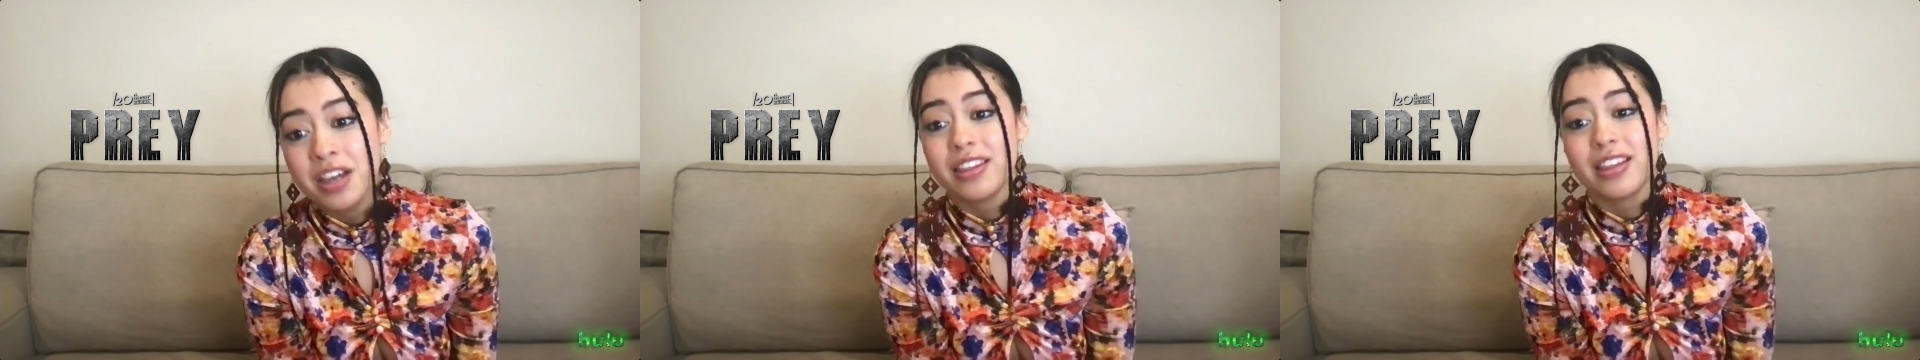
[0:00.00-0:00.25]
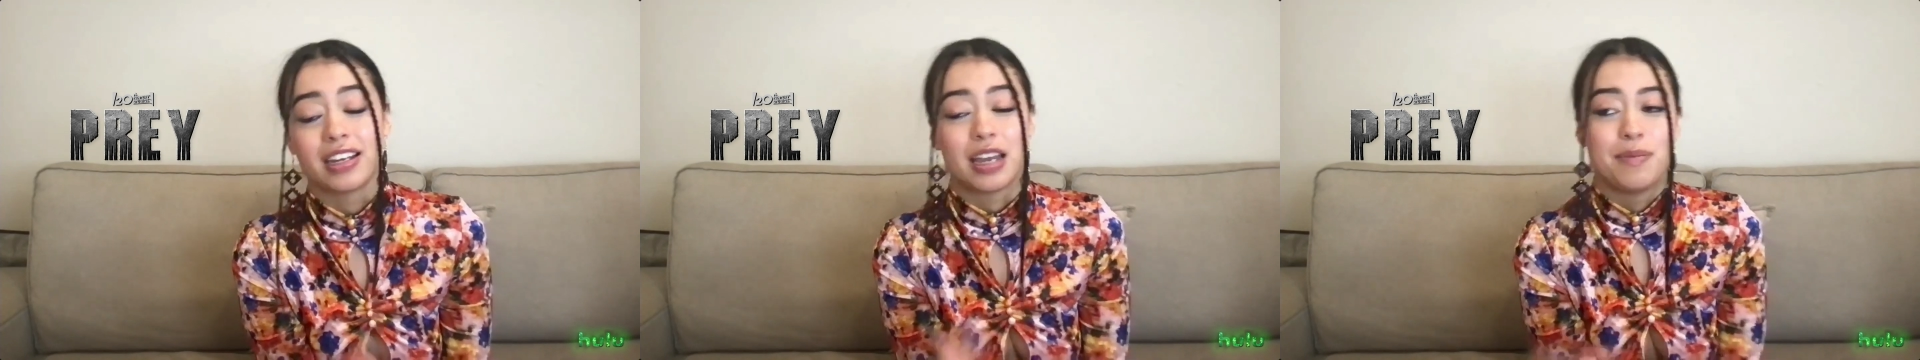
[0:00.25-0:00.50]

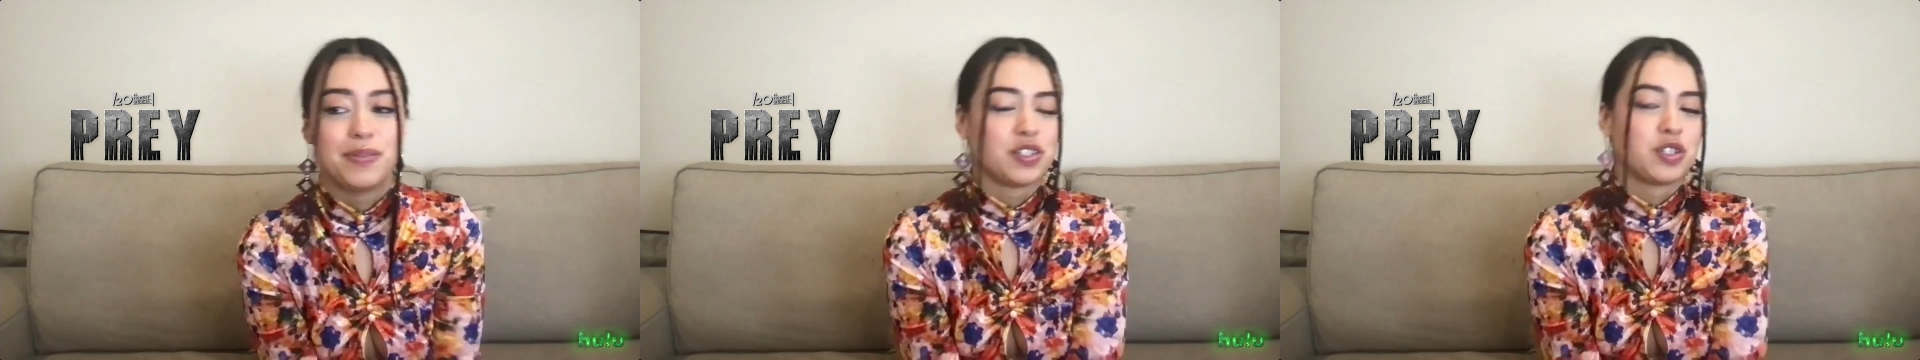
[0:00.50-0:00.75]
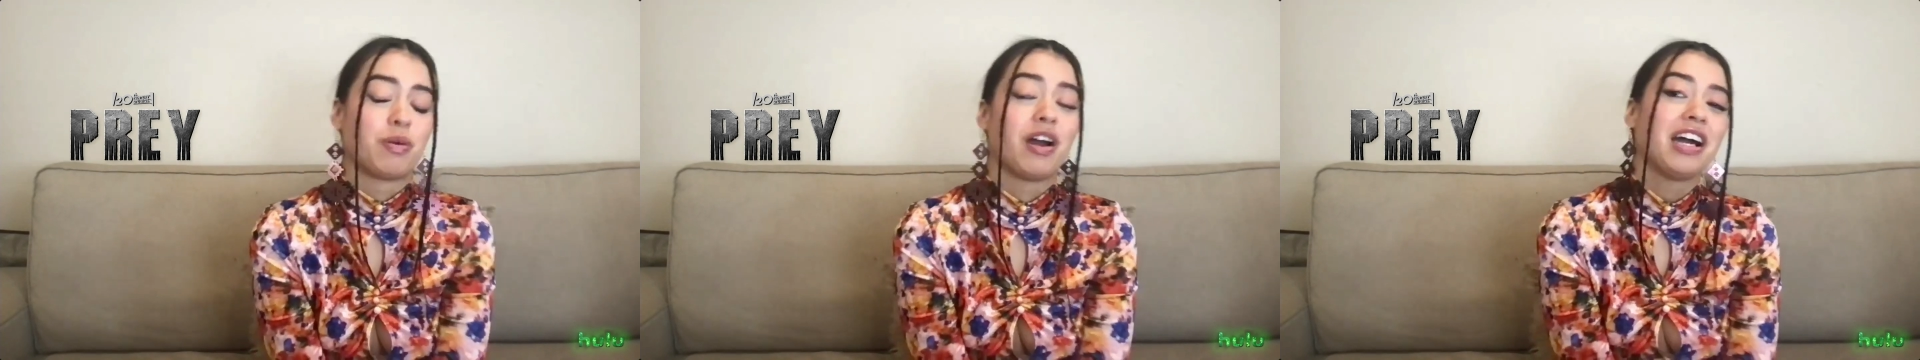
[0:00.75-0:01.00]
That came as a
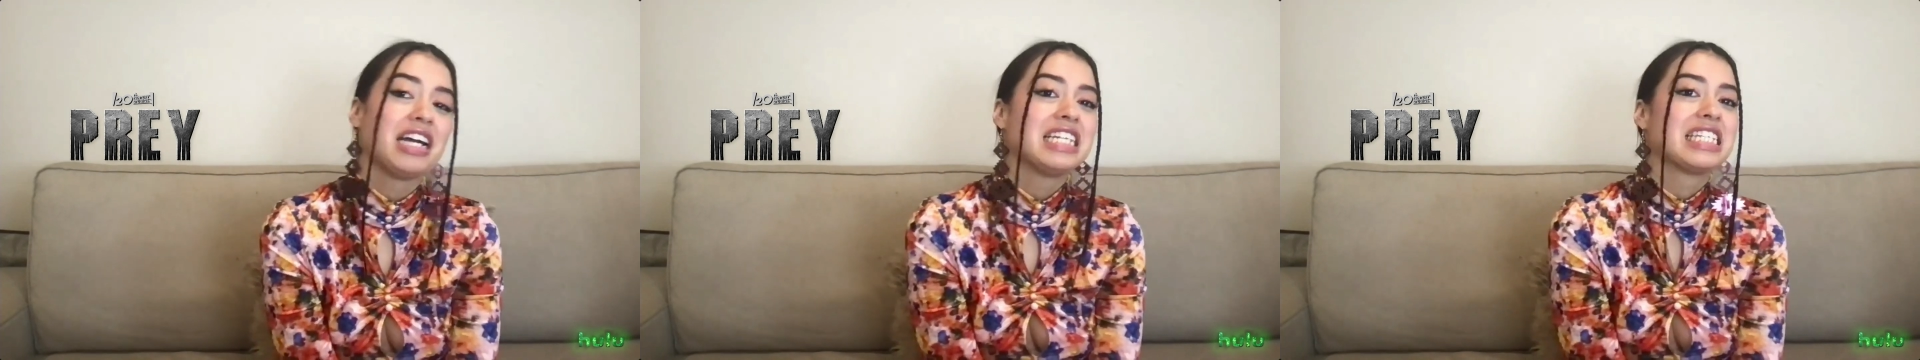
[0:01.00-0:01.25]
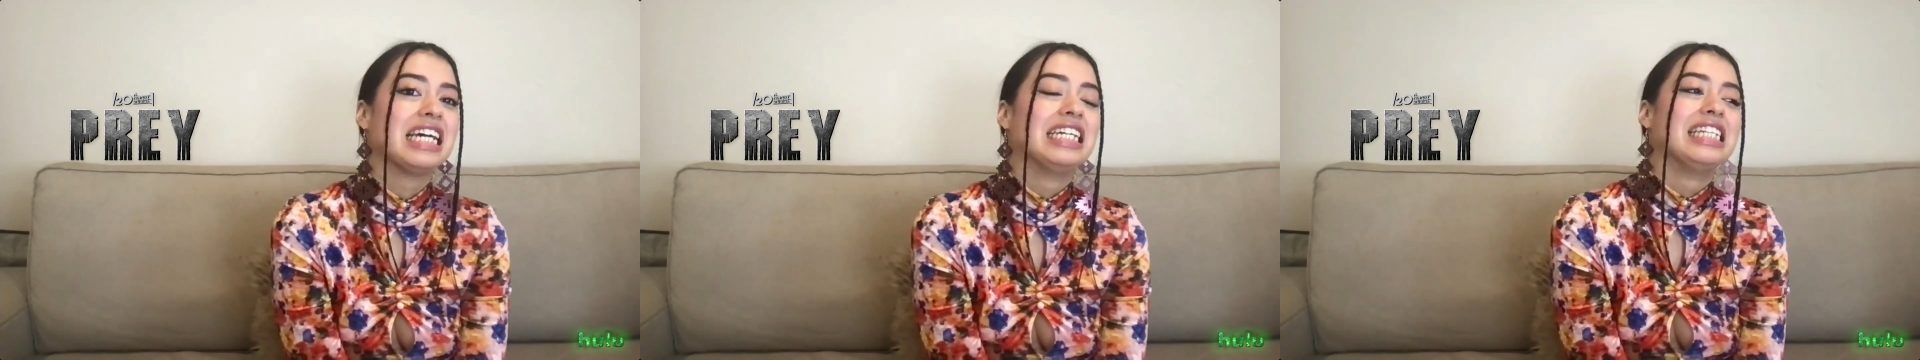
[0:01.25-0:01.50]
surprise.
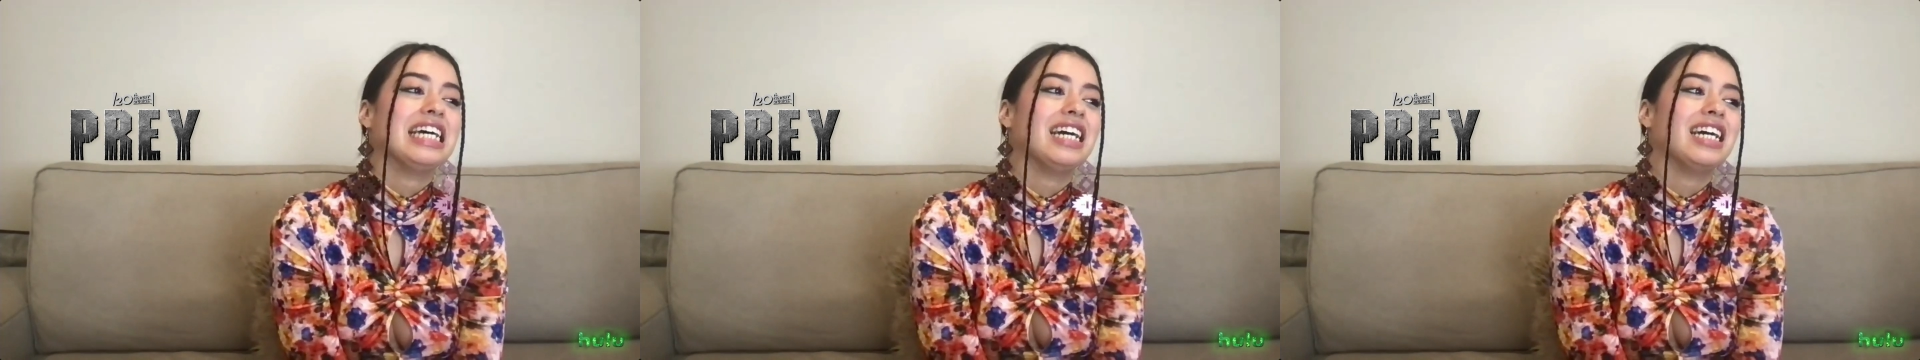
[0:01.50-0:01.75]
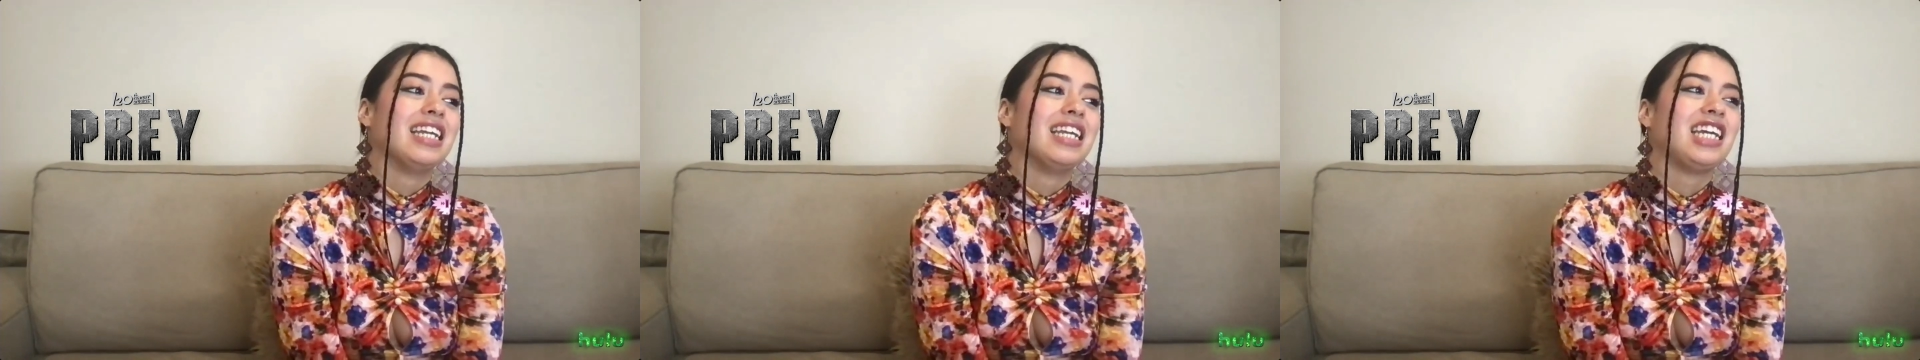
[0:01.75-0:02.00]
And
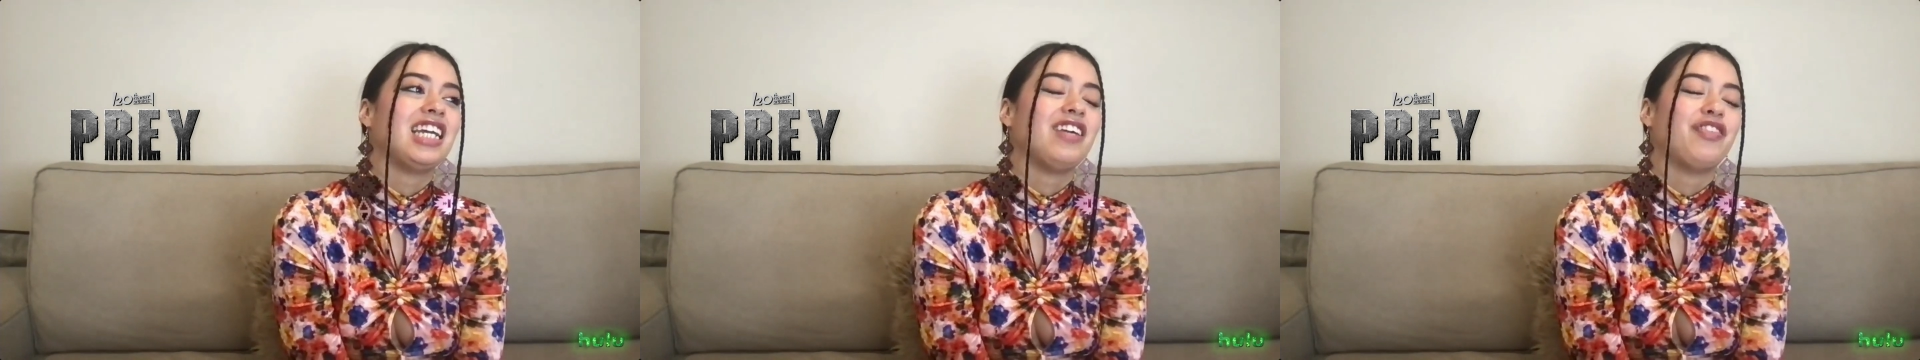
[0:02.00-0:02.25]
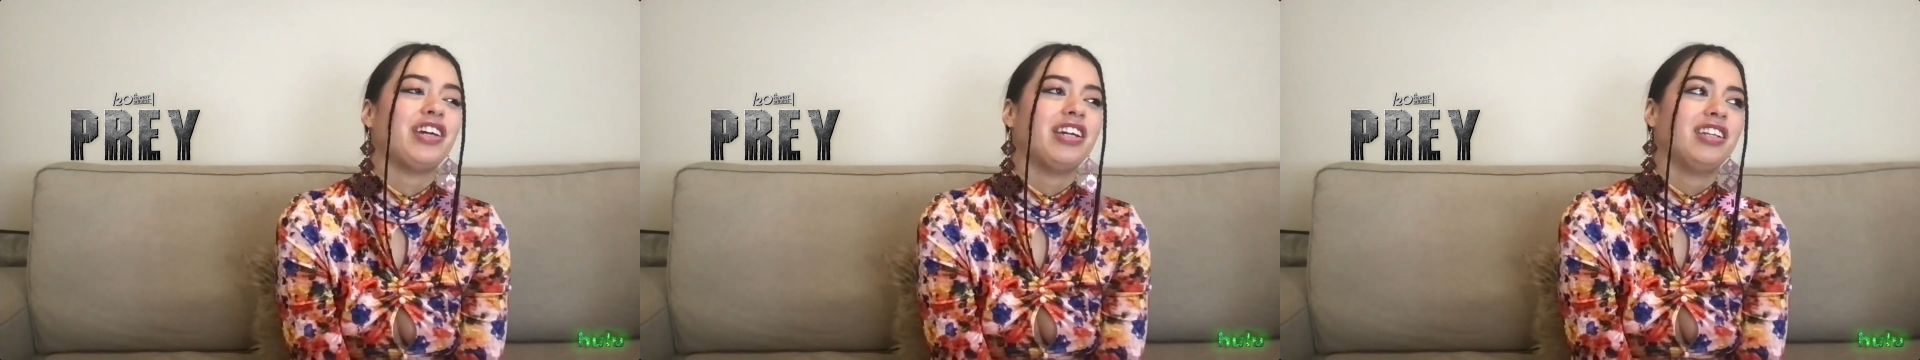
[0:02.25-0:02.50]
then,
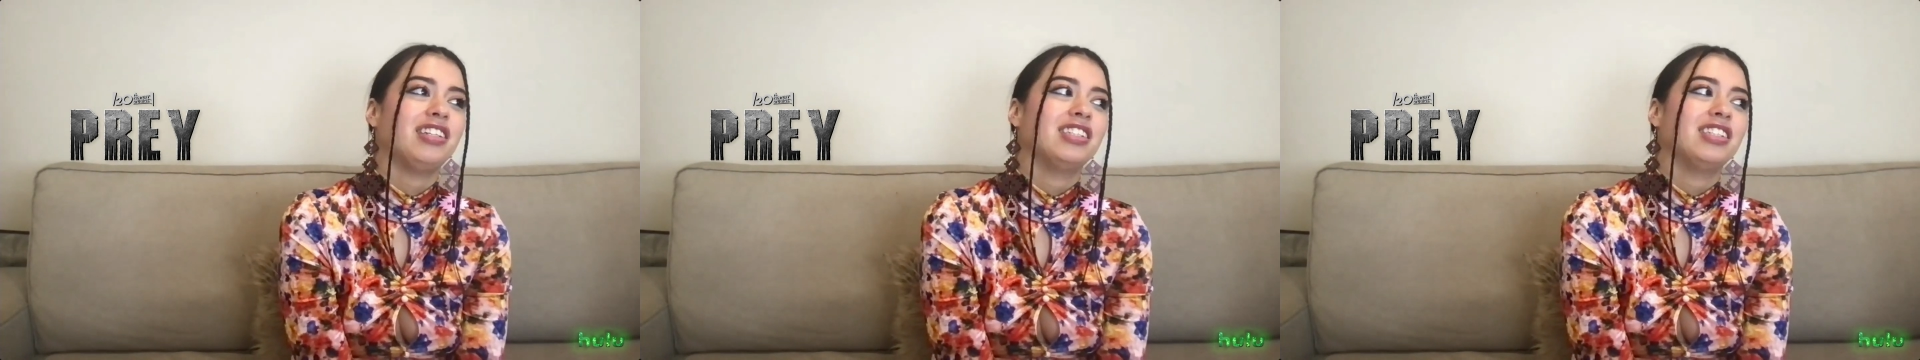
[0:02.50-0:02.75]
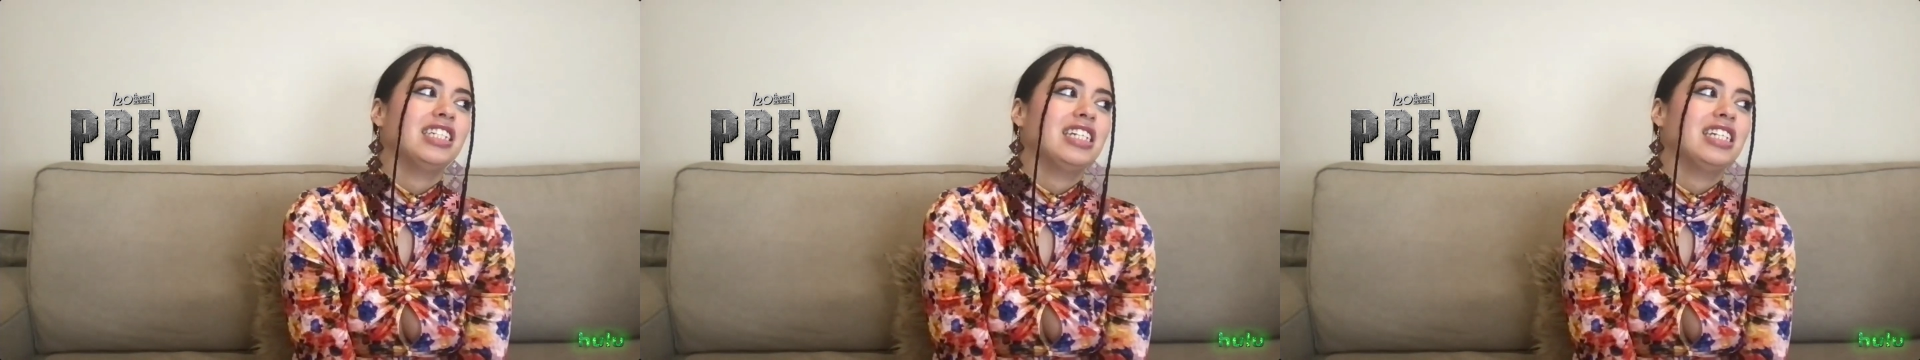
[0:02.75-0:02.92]
even